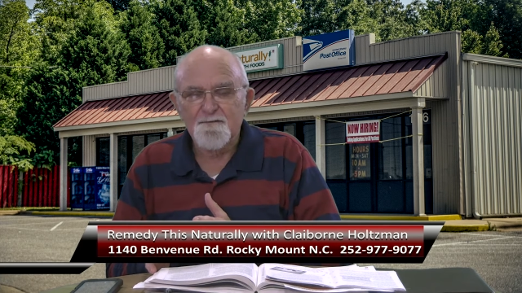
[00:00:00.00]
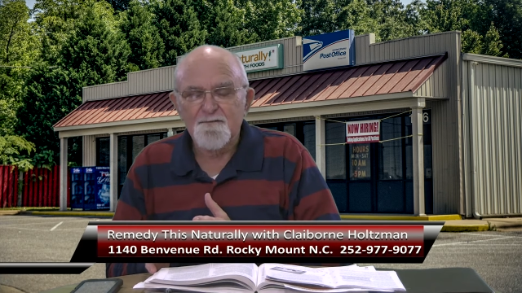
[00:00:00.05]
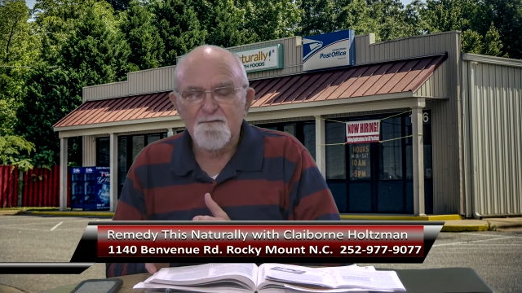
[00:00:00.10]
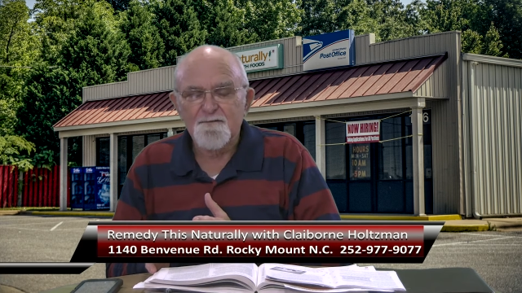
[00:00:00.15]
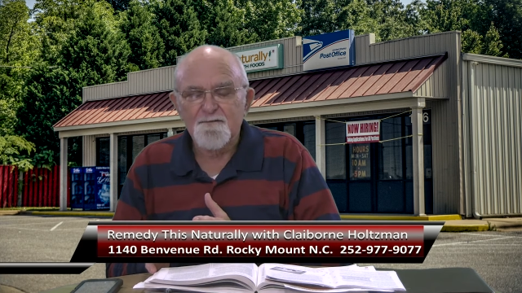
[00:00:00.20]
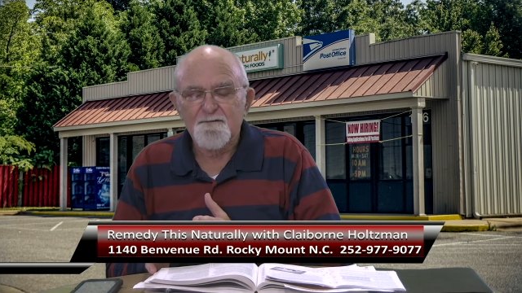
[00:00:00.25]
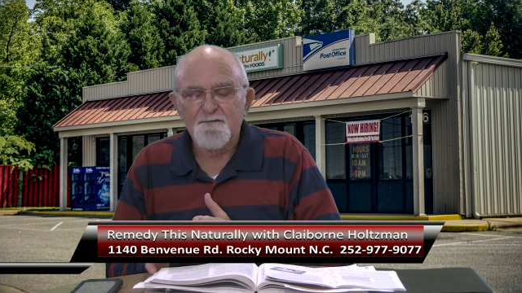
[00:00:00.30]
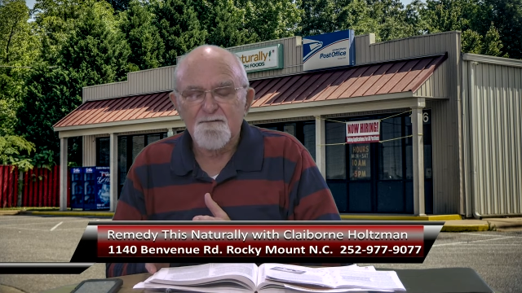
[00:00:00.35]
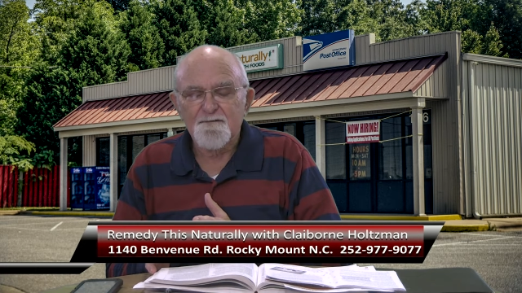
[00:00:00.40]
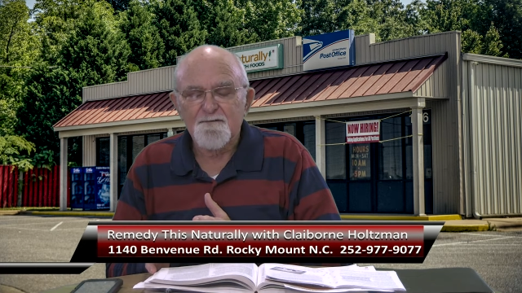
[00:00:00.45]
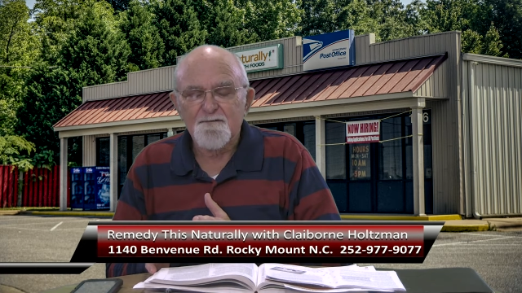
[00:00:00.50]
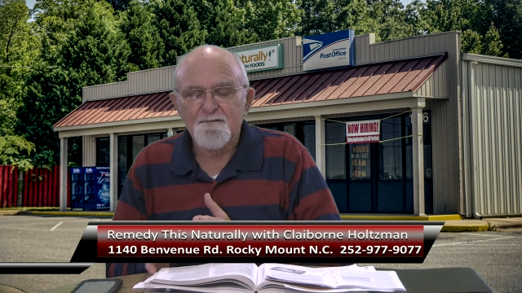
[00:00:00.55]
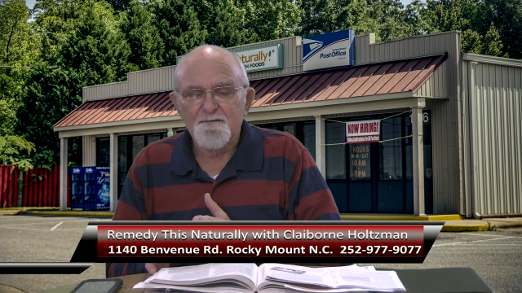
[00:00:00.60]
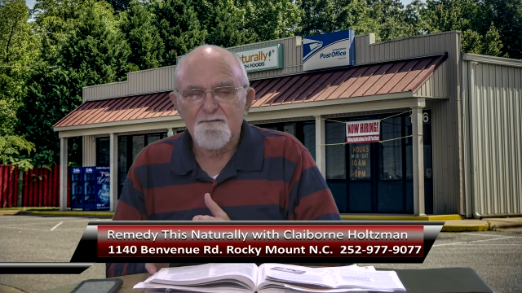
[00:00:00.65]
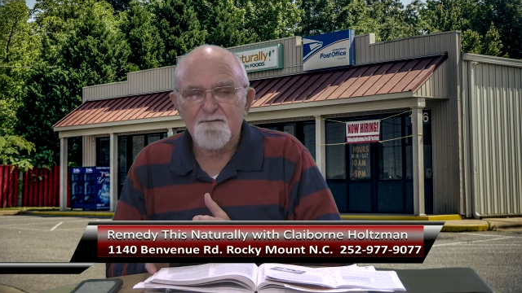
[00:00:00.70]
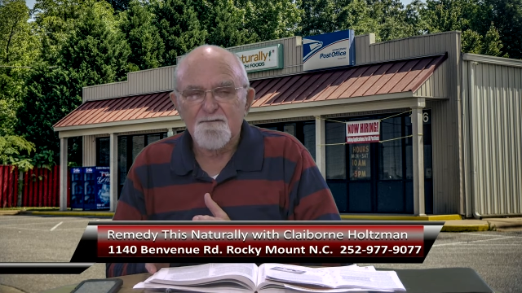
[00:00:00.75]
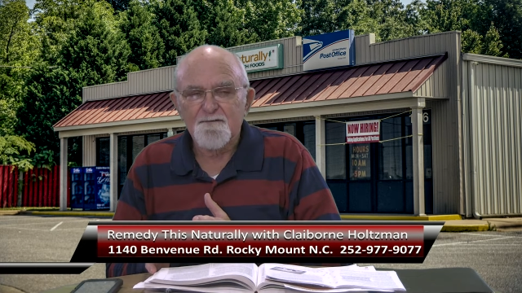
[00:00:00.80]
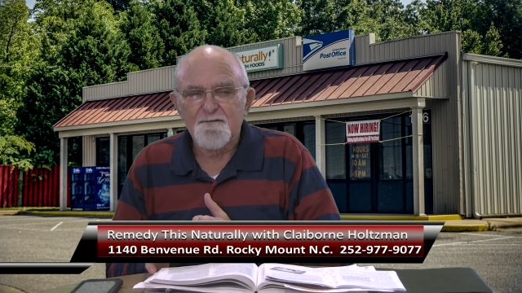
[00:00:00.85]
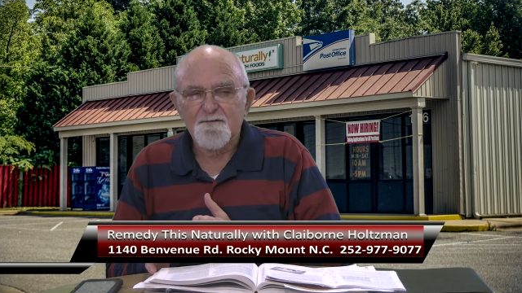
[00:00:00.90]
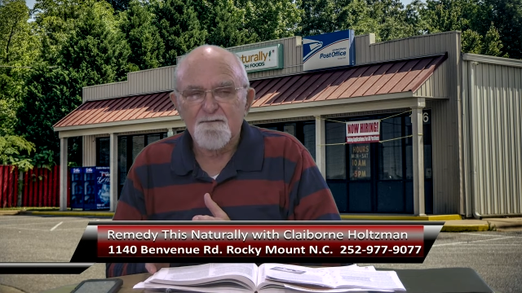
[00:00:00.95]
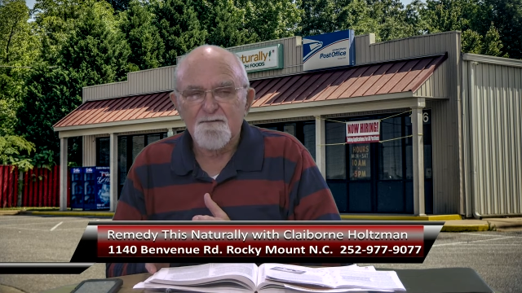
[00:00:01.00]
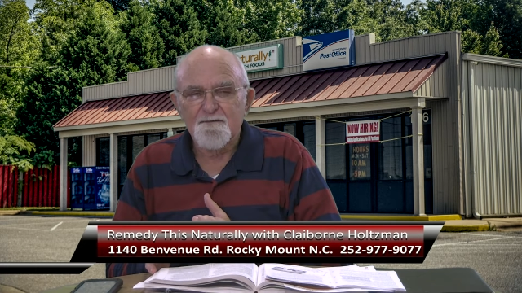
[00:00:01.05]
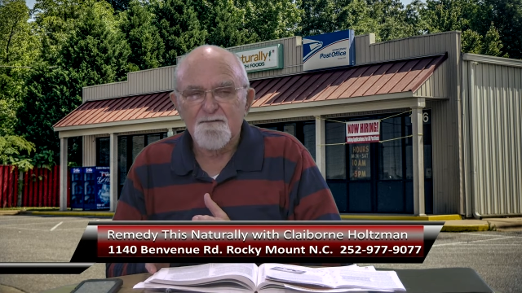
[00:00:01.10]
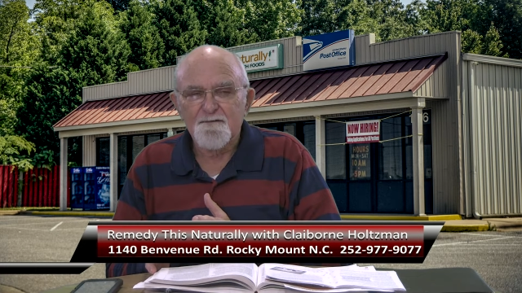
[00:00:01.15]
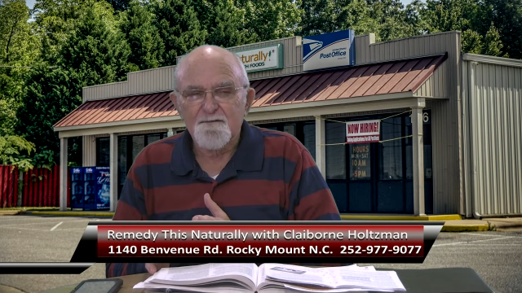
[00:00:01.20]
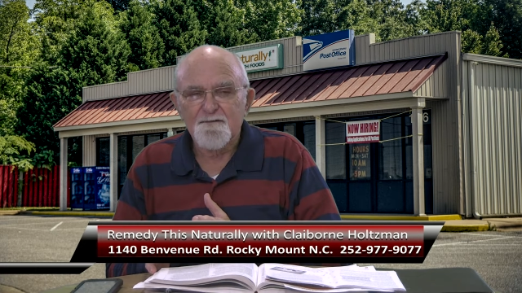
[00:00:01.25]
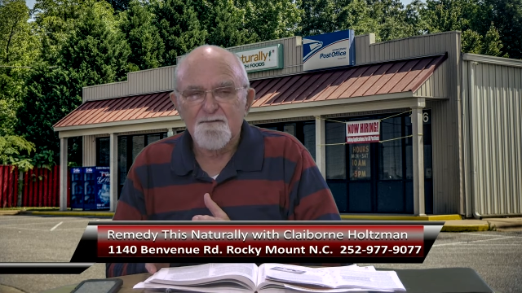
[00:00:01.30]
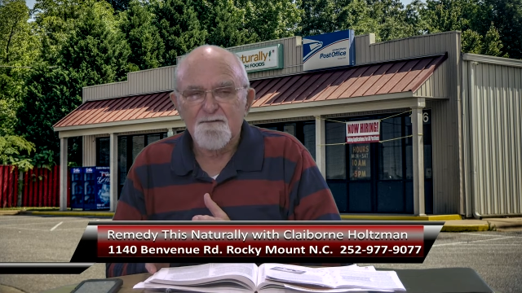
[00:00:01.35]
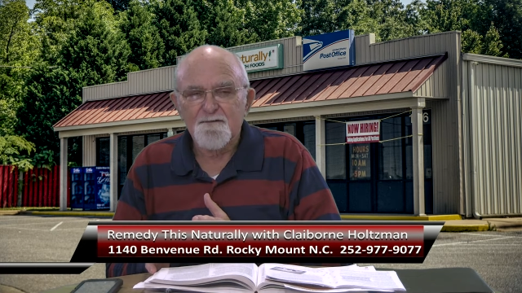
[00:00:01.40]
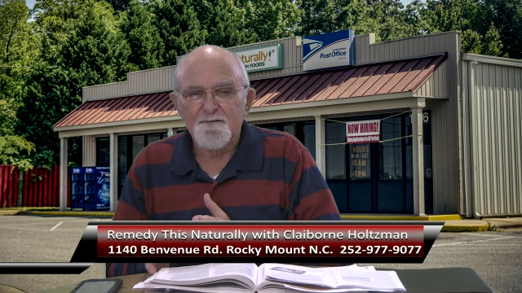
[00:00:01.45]

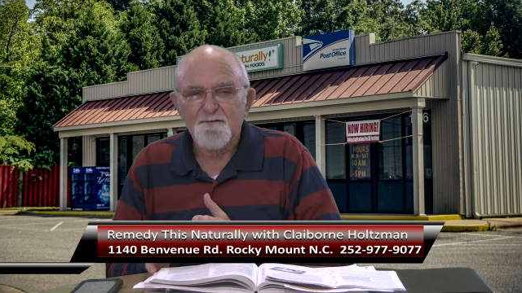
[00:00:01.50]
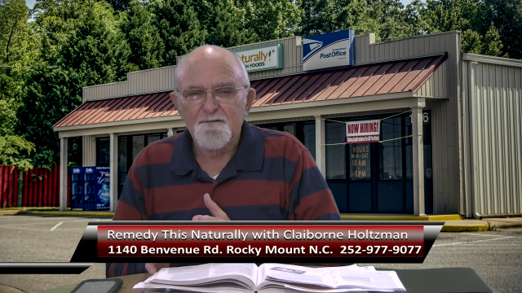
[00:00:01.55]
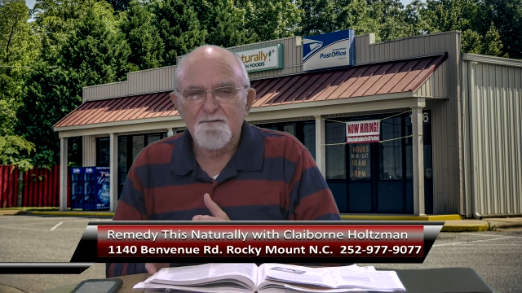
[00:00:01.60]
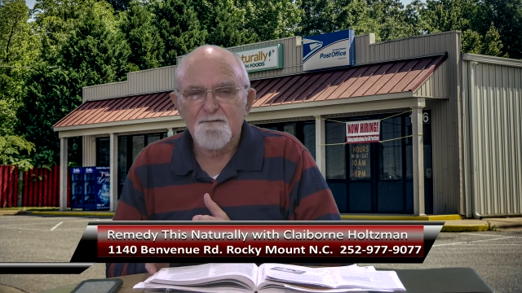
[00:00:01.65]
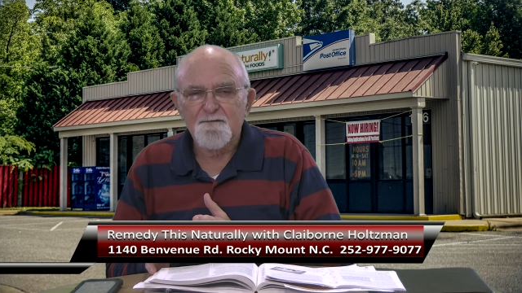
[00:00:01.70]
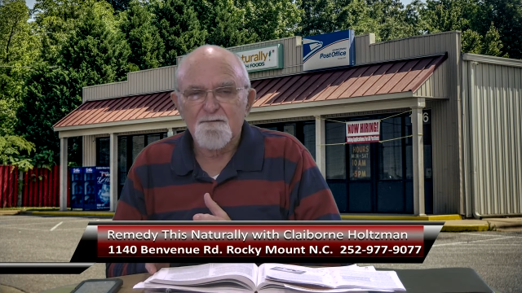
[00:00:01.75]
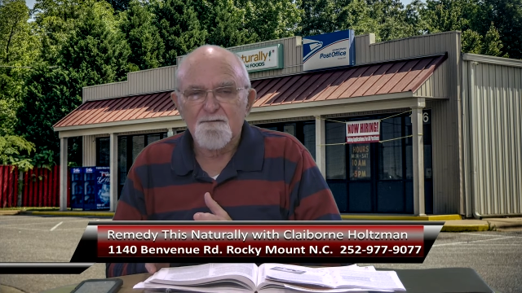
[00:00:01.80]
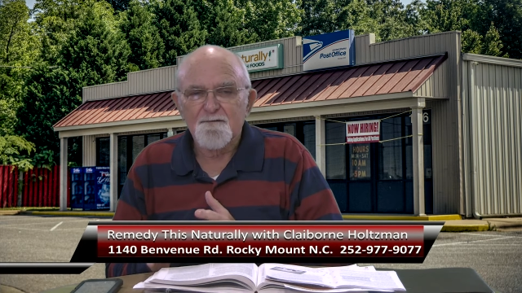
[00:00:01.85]
No one is speaking in this clip.